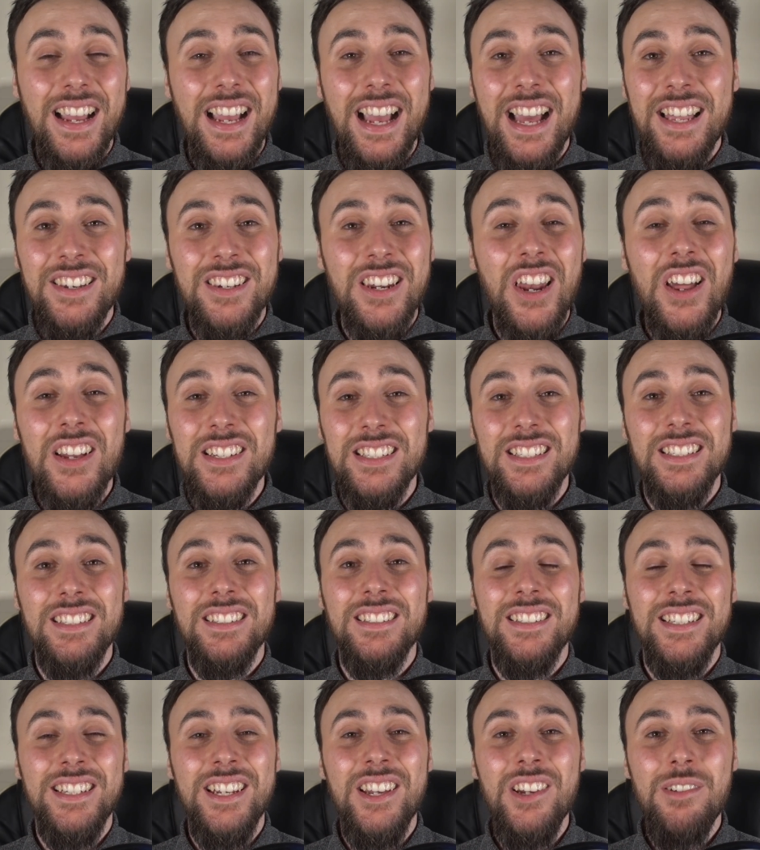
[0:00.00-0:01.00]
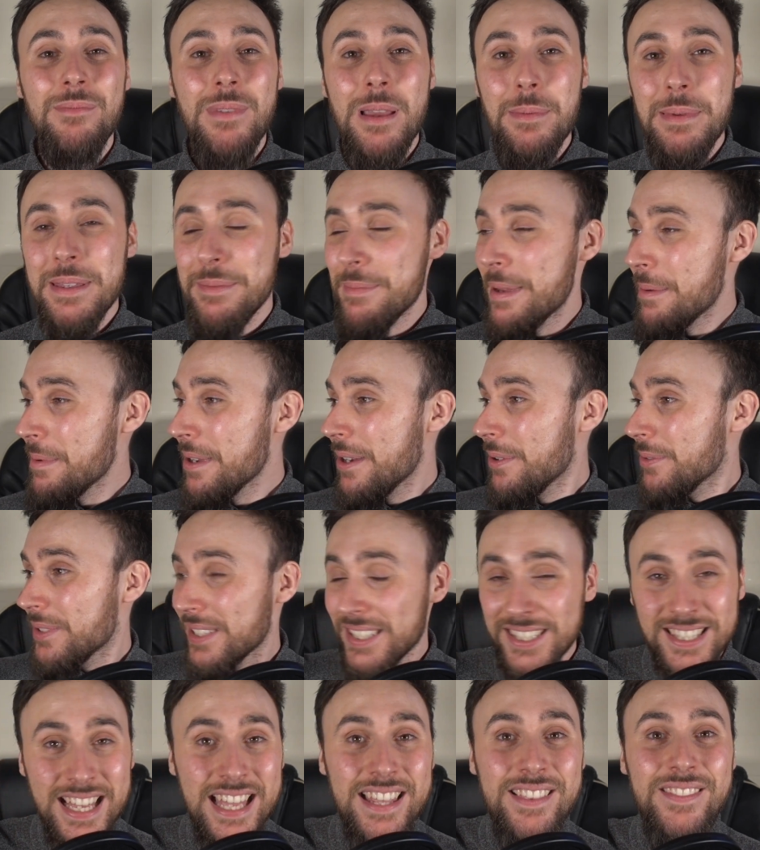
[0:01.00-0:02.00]
and you know, maybe I'll
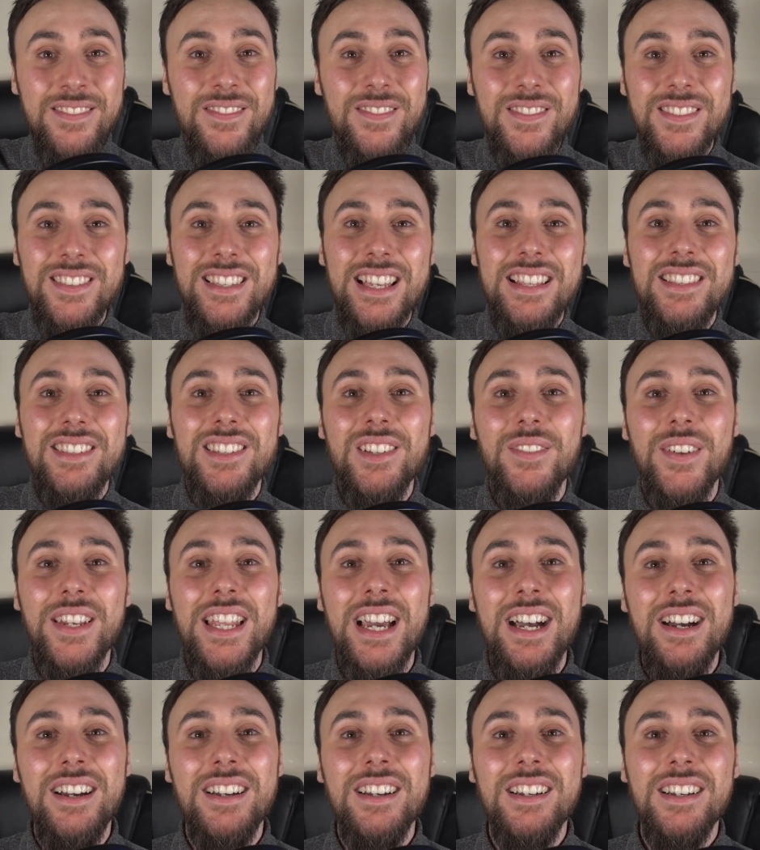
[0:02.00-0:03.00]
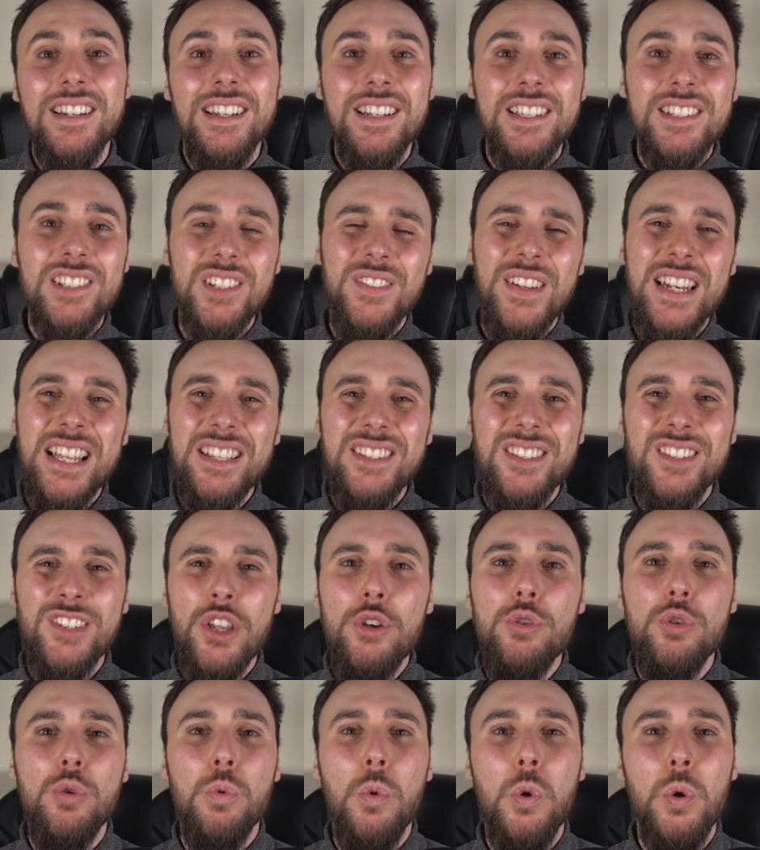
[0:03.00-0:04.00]
send some of that
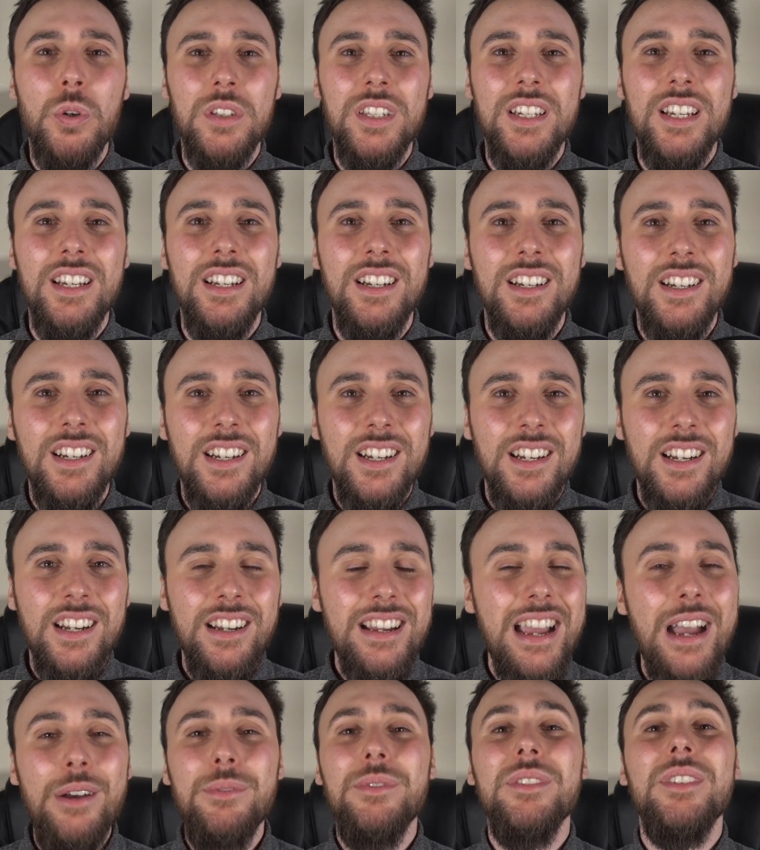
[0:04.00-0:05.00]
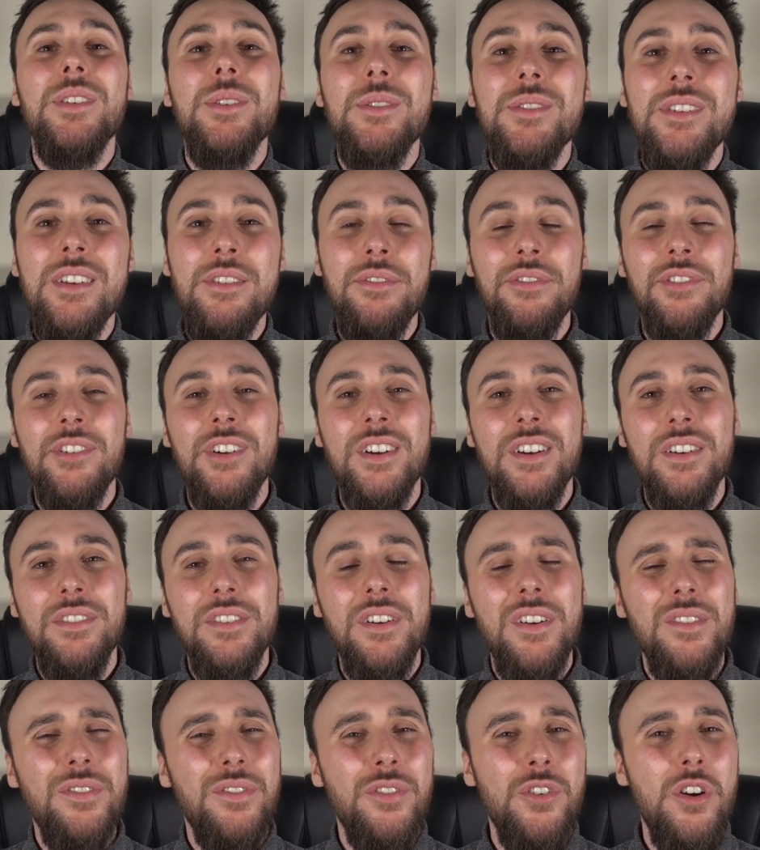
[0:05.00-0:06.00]
soak water out to you for
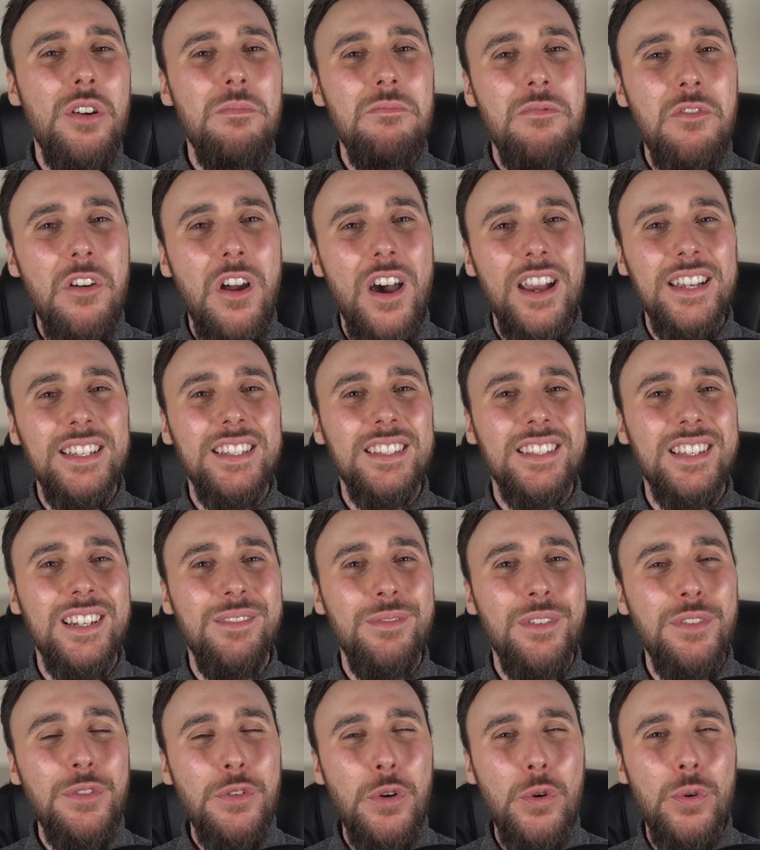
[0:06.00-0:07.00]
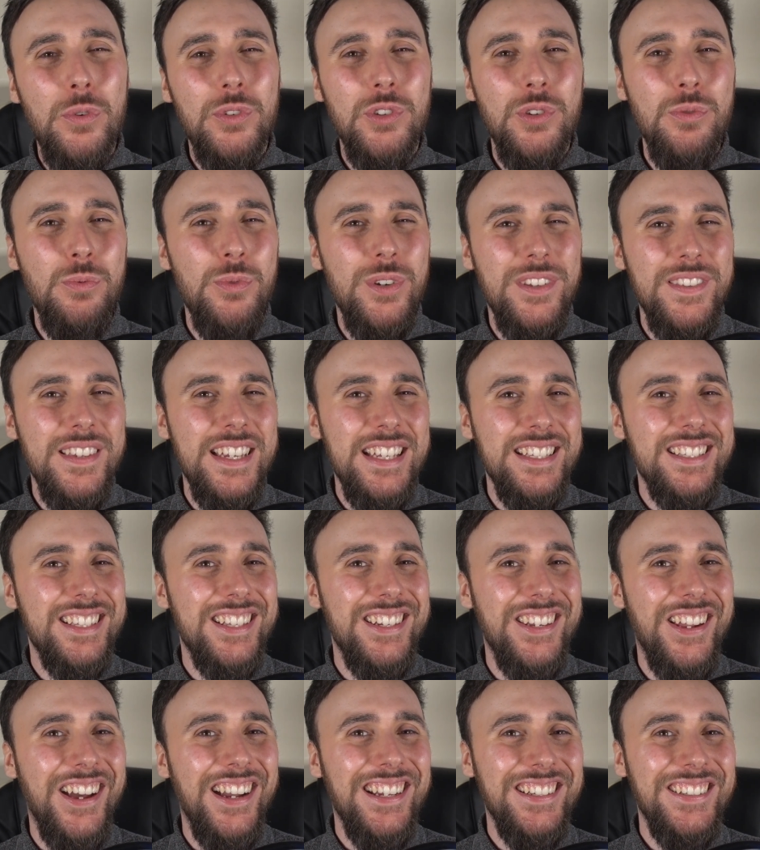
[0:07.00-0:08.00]
a price. Of course, you would need to
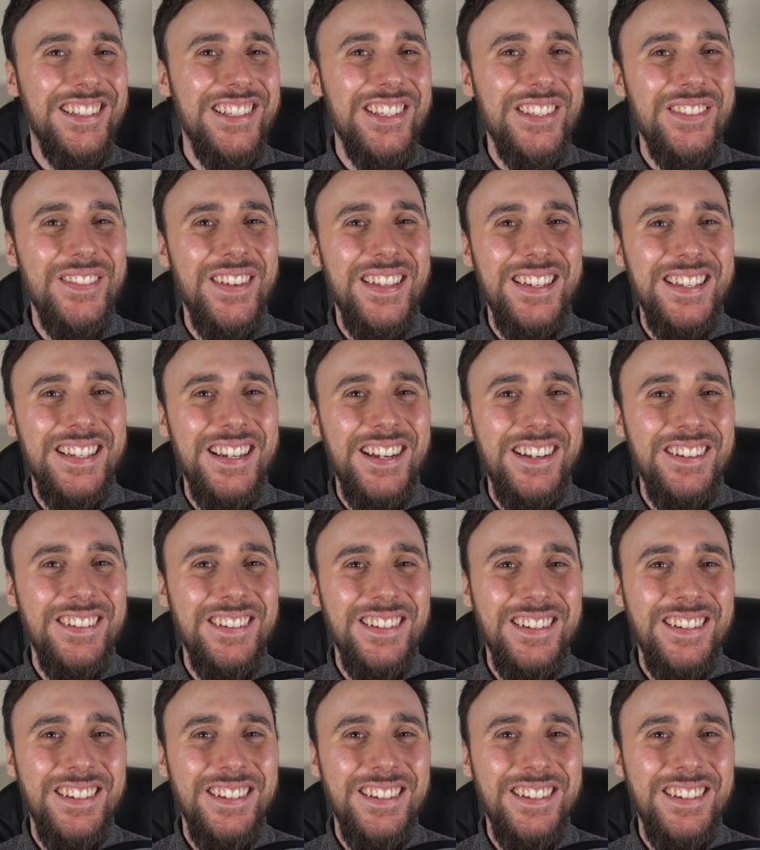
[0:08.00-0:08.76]
like this video.